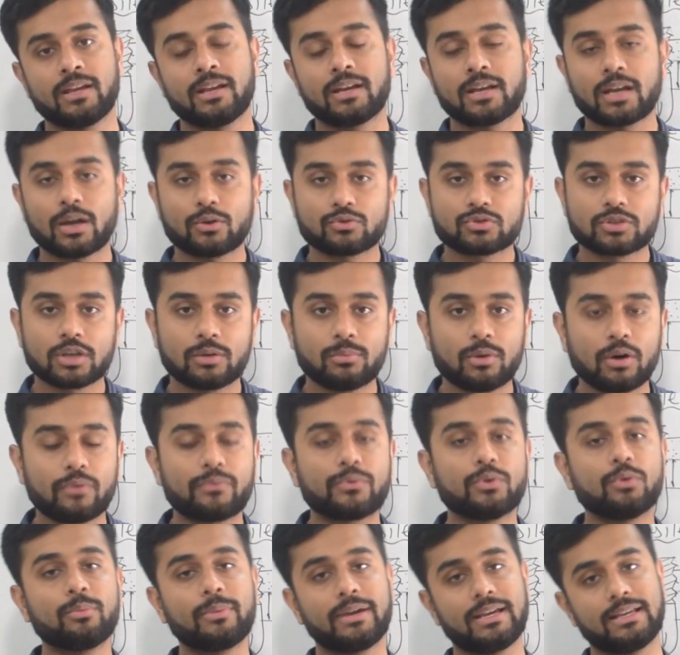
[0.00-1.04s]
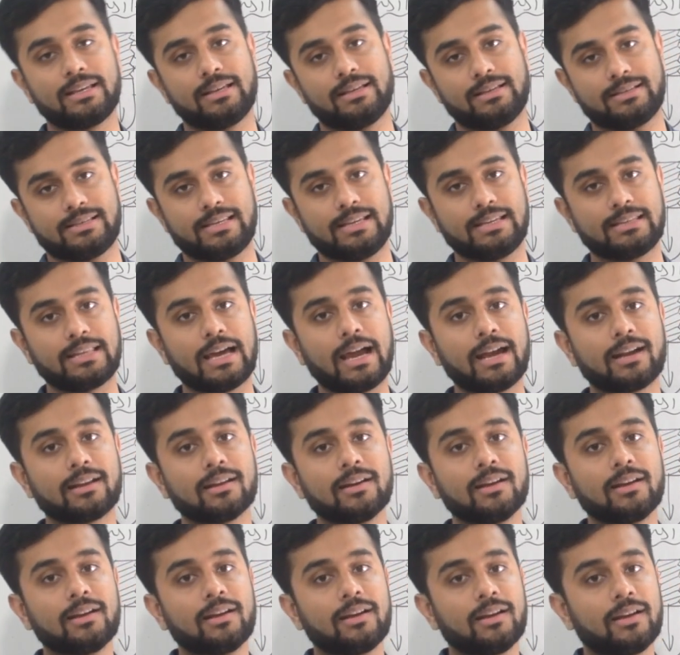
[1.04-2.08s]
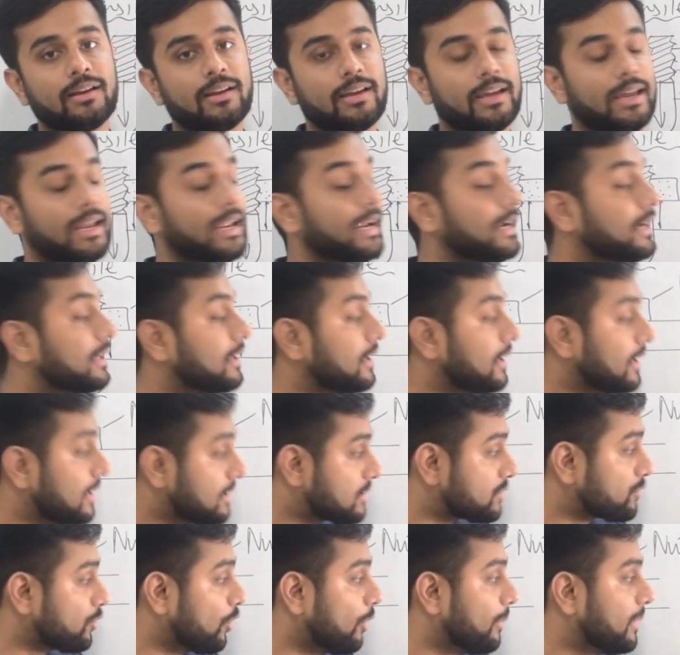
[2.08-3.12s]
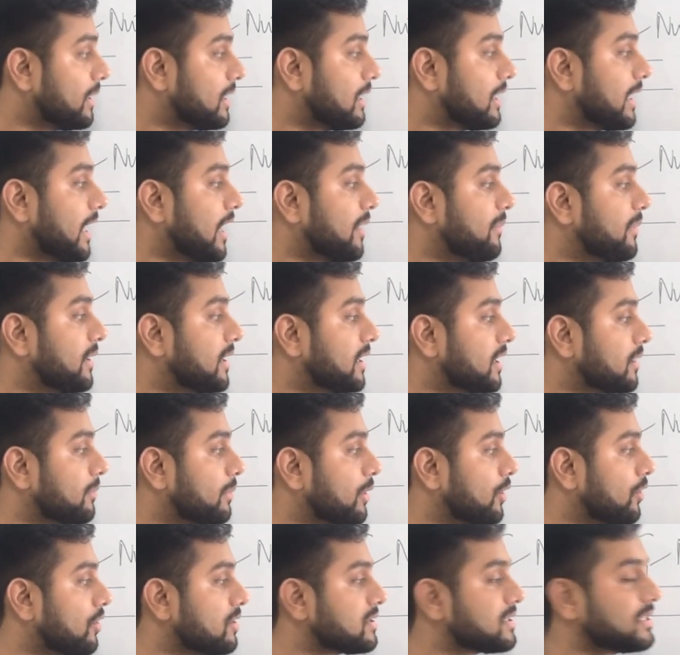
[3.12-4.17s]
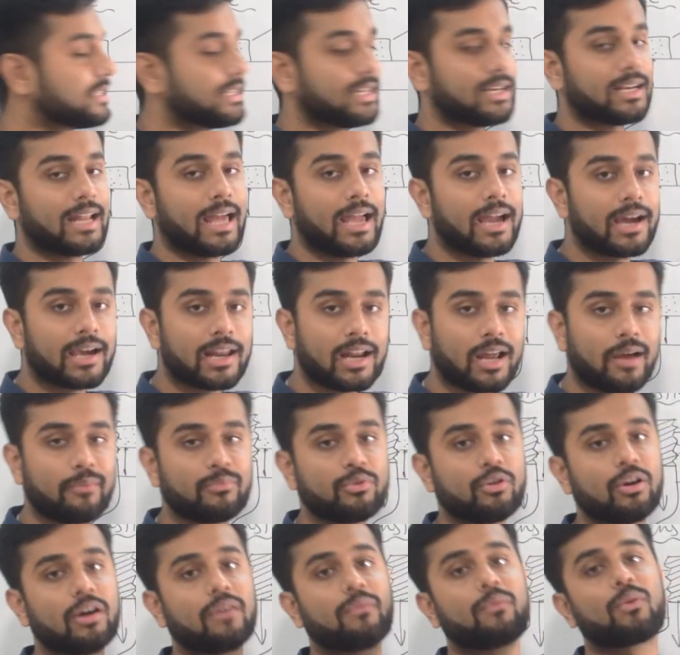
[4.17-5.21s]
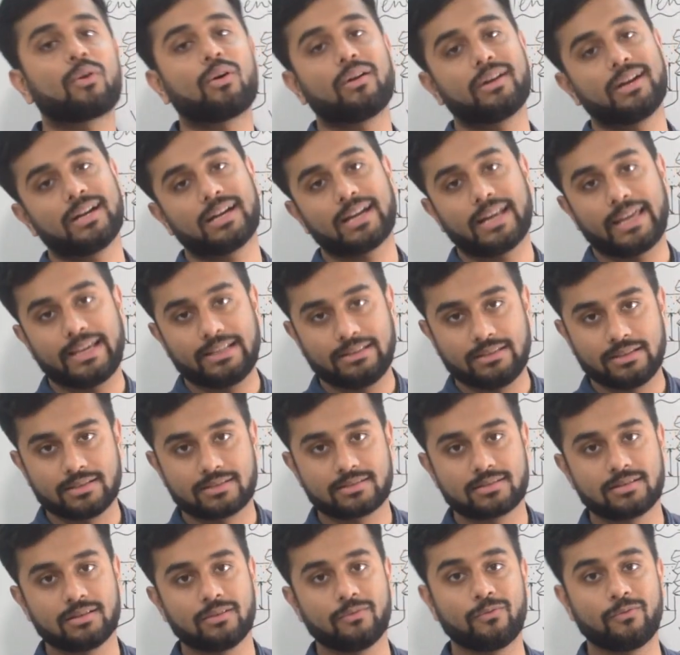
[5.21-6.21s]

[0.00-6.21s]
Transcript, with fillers: Now some of you may say that it is nominal diameter because in the diagram you have drawn it like this.